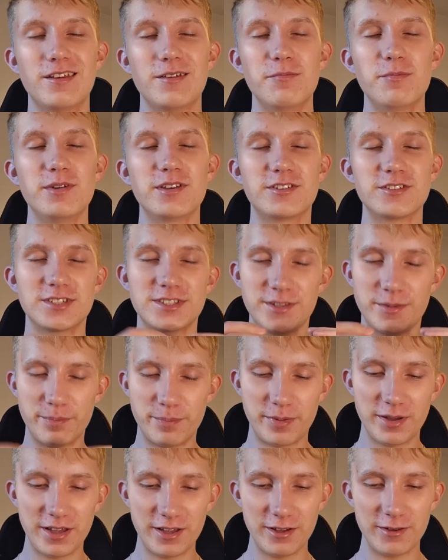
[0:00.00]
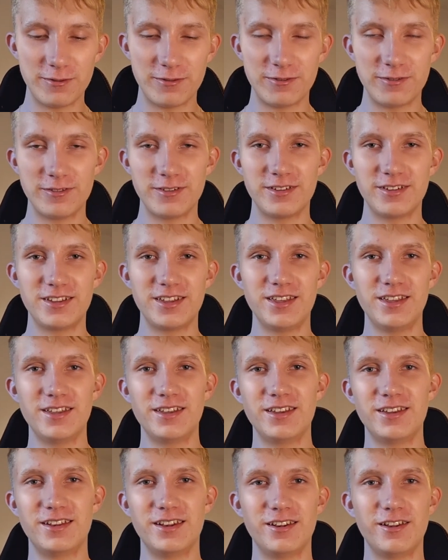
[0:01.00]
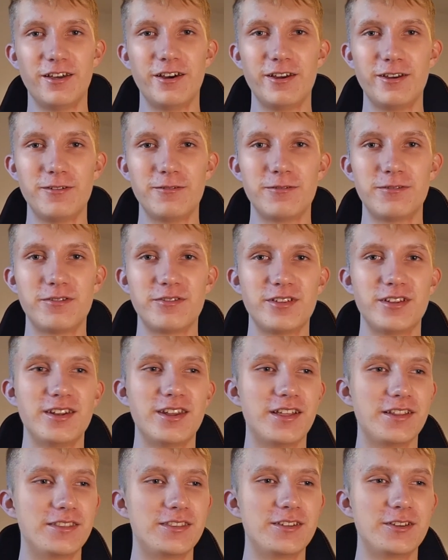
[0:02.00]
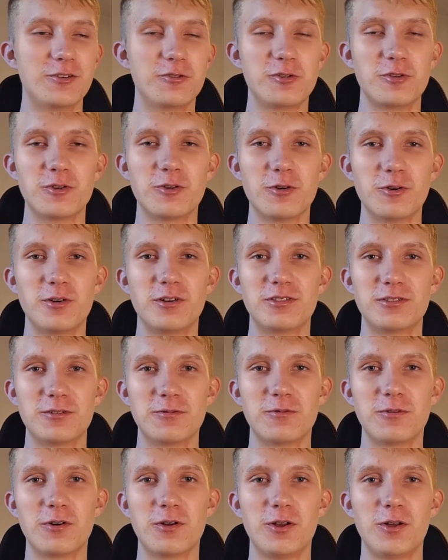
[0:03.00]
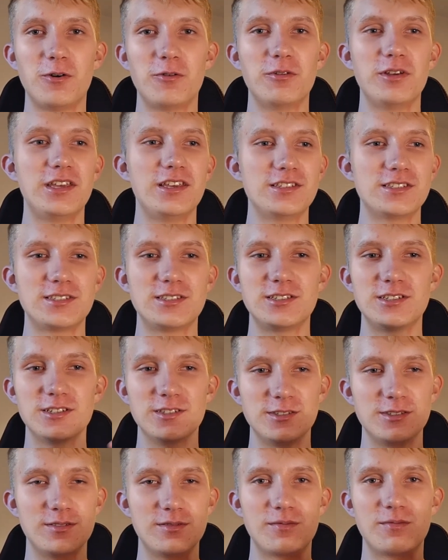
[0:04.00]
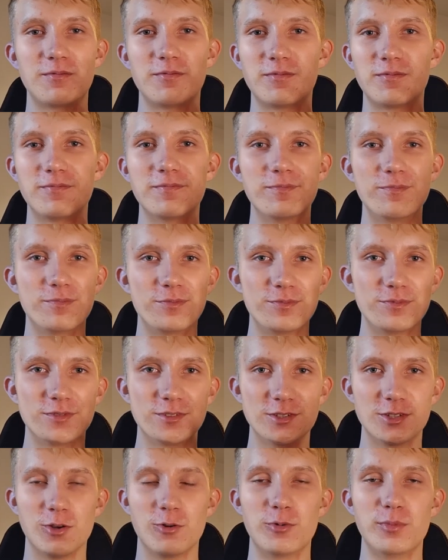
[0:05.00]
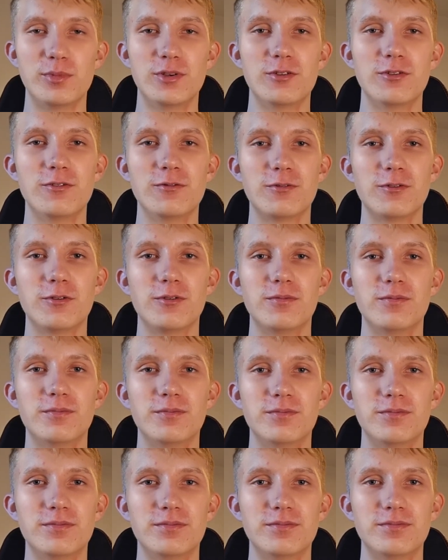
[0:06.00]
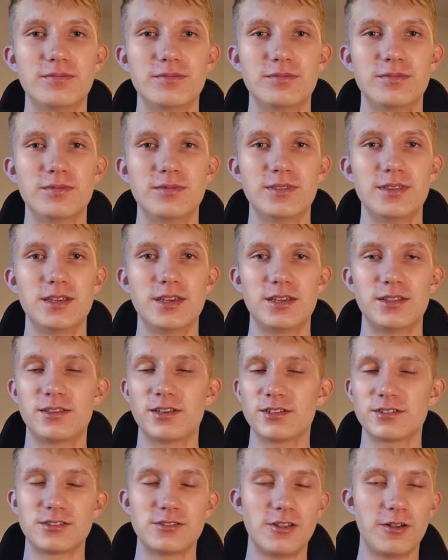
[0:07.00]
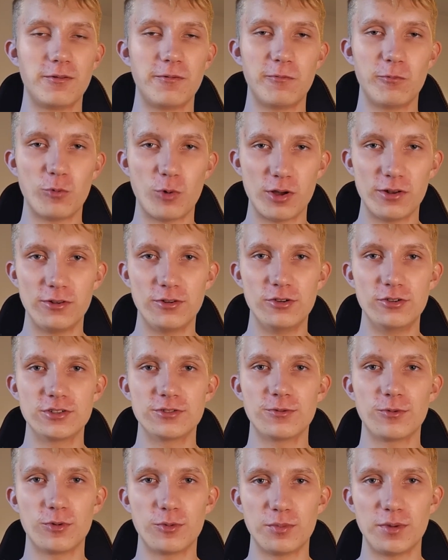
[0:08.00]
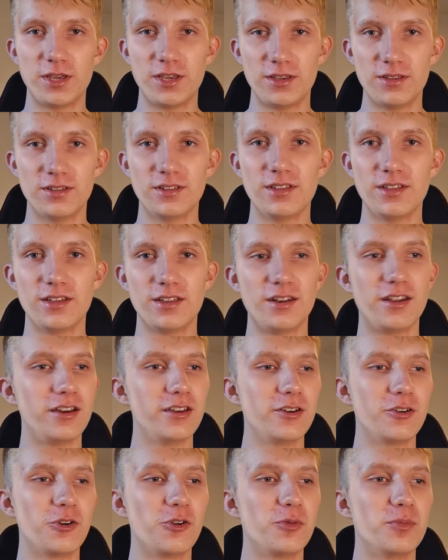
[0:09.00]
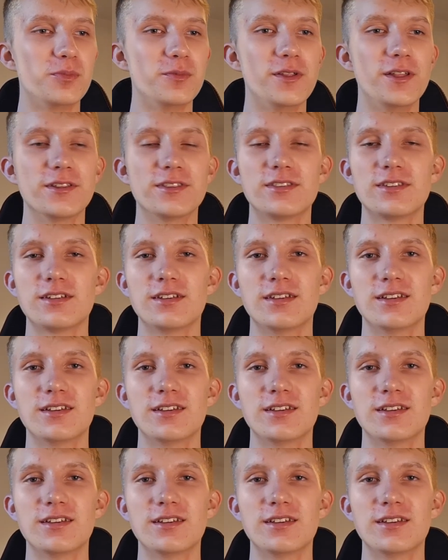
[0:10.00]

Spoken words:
Because the path in life that you're going to follow is just so beautiful. It has done wonders for me, and I hope that